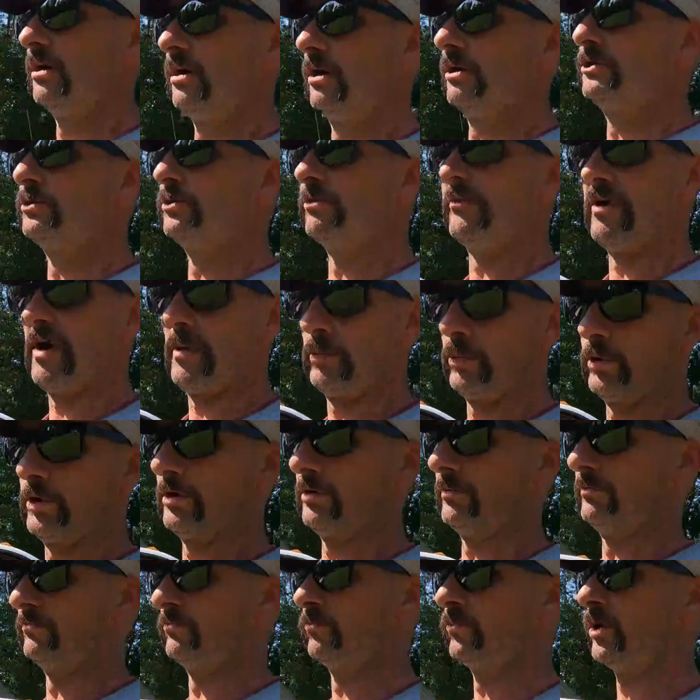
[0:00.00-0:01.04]
a new
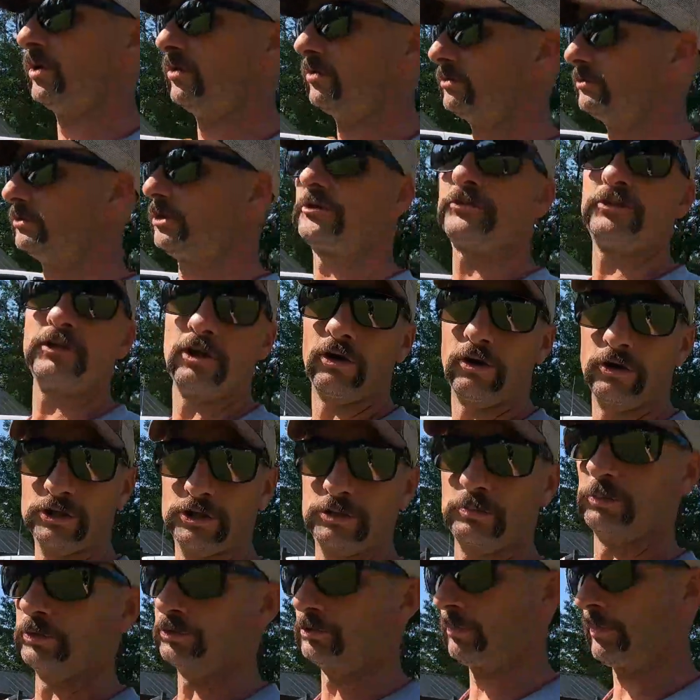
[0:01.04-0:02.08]
evaporator. Well, not the
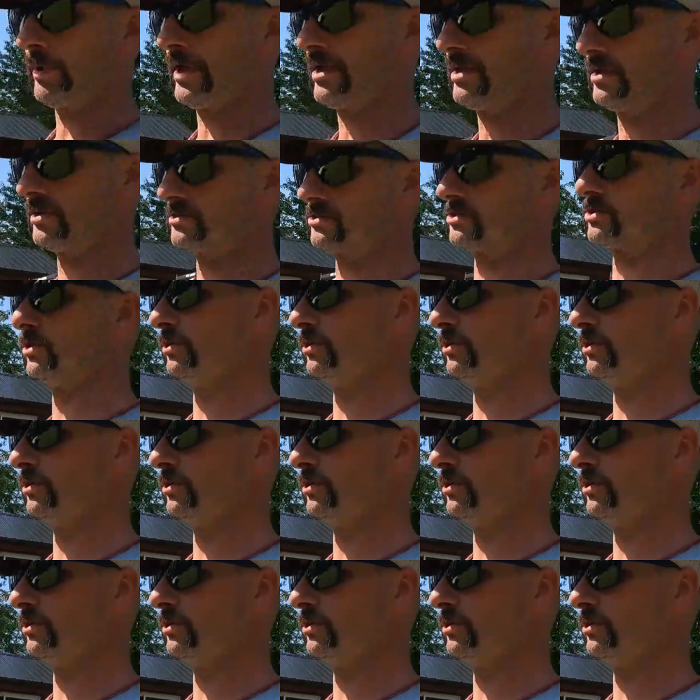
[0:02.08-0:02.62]
arch, but the pans,